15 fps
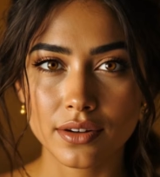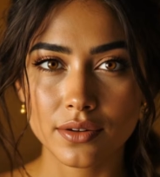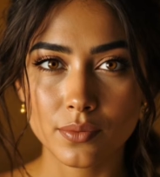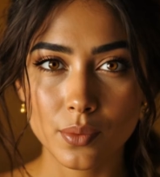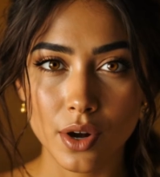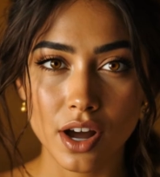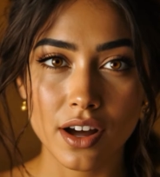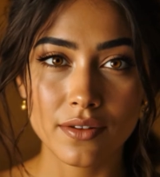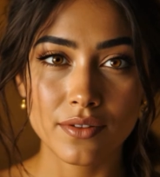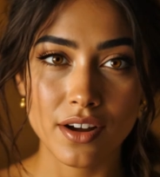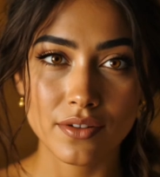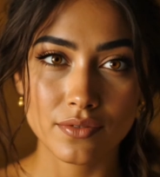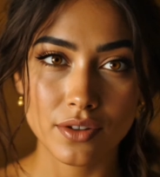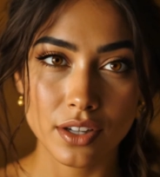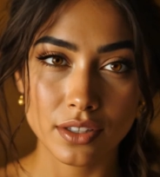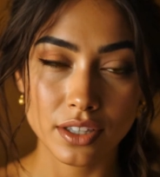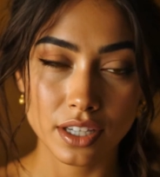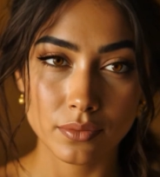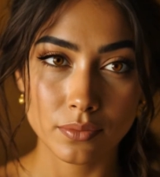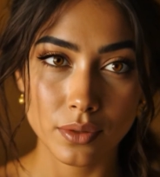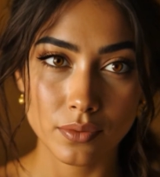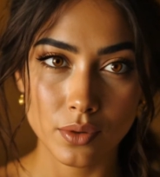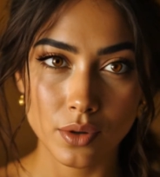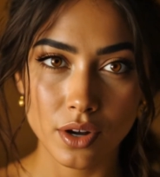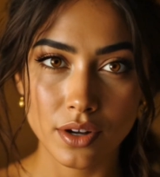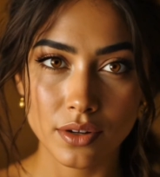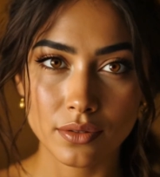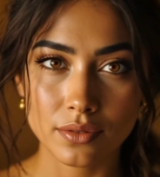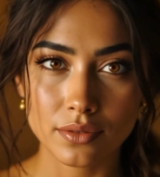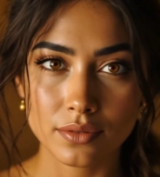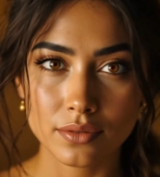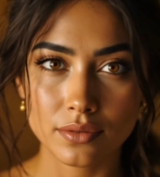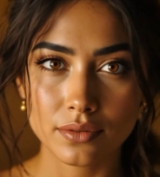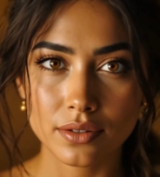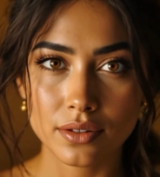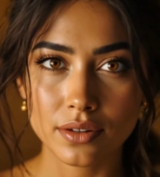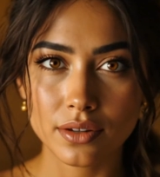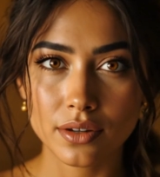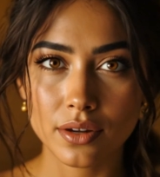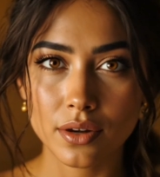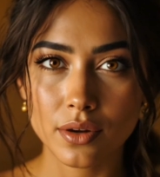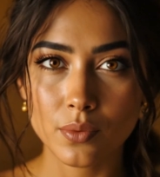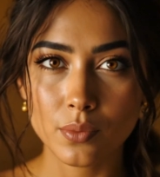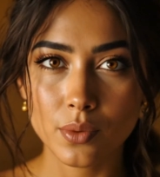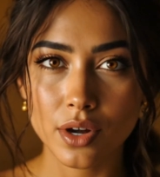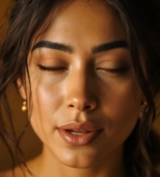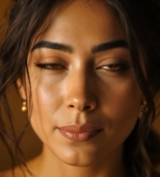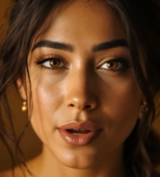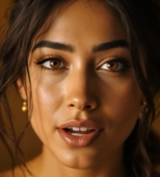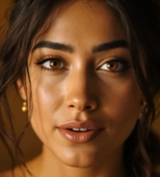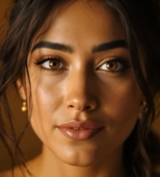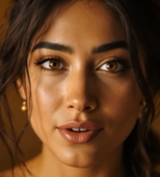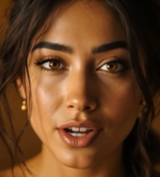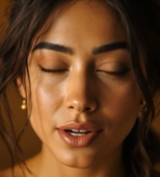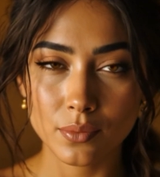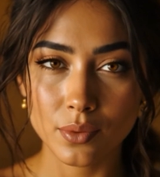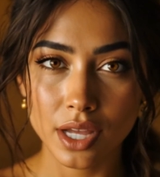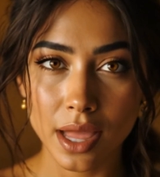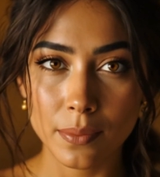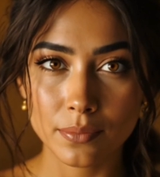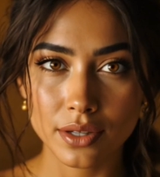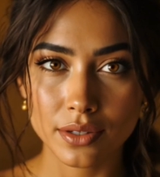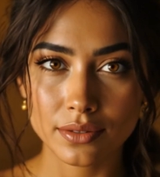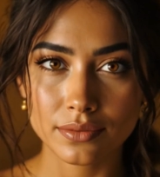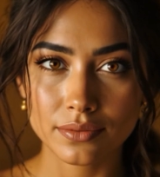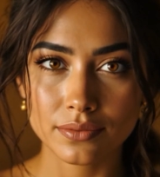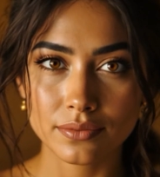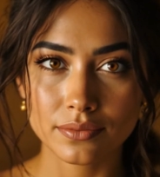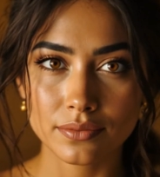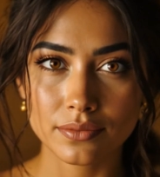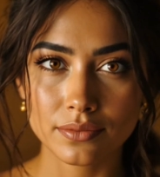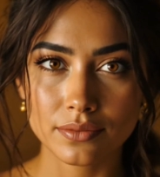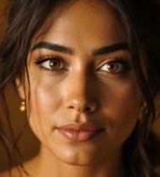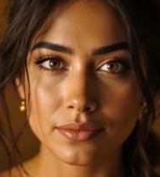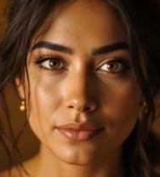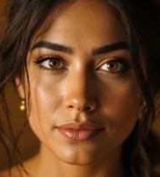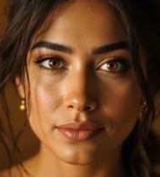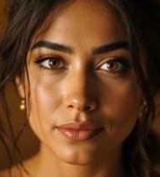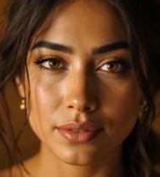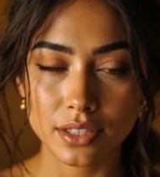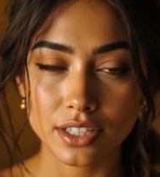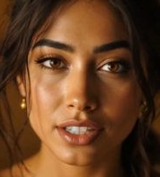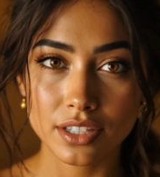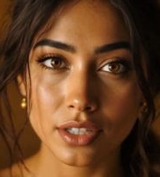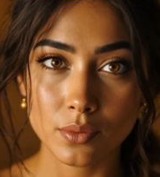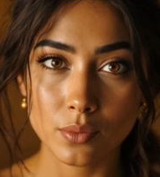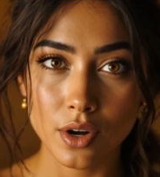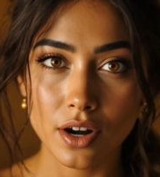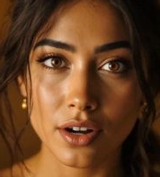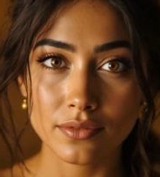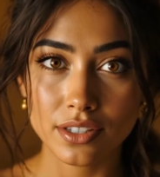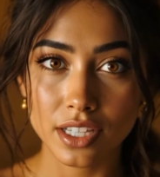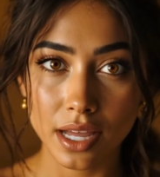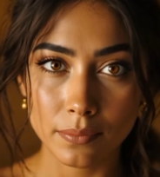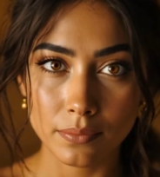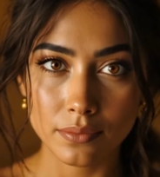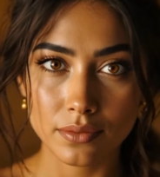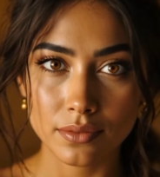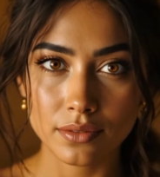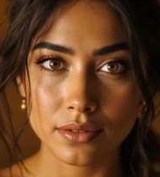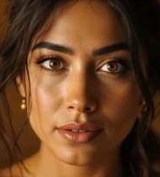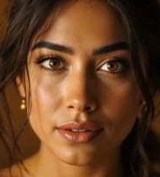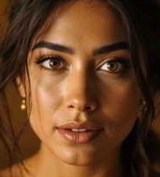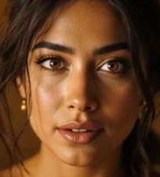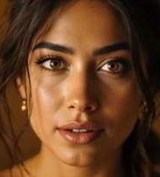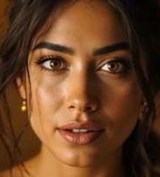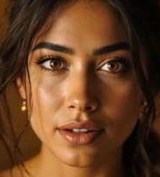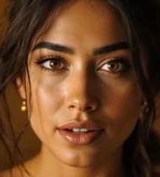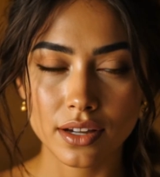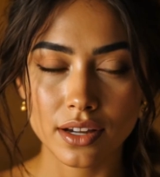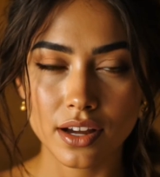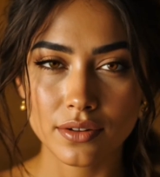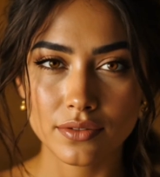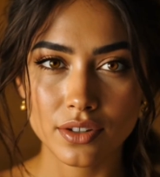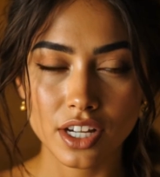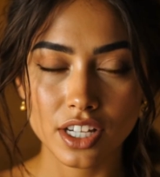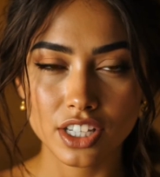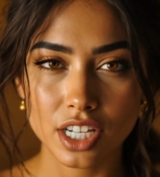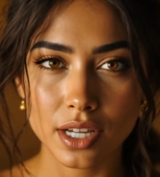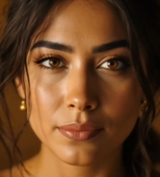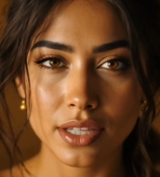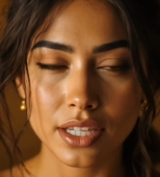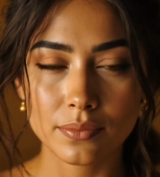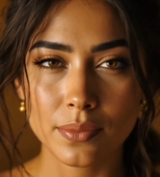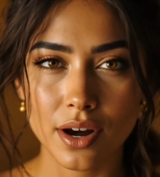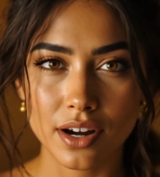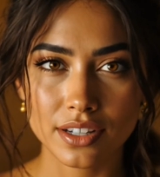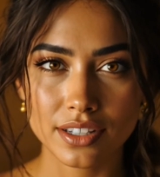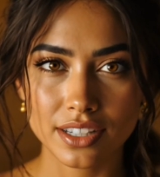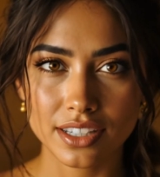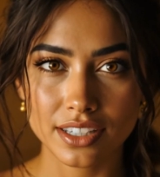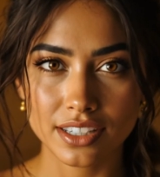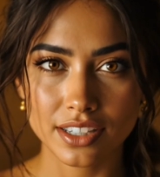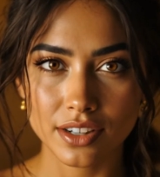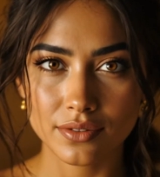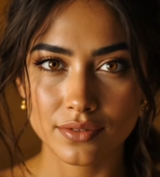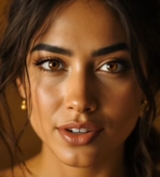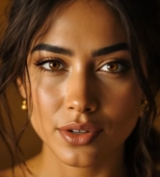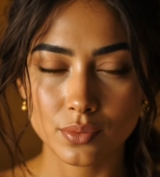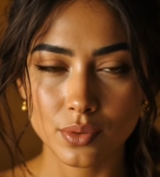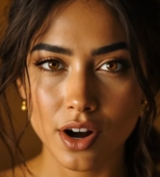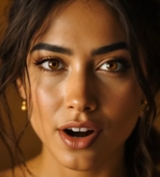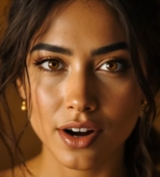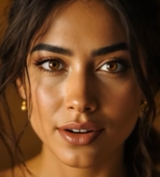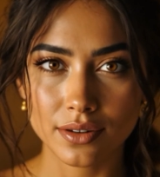Where have I felt this before? What am I afraid will happen? This is the work of depth, of not shaming the parts that still feel raw,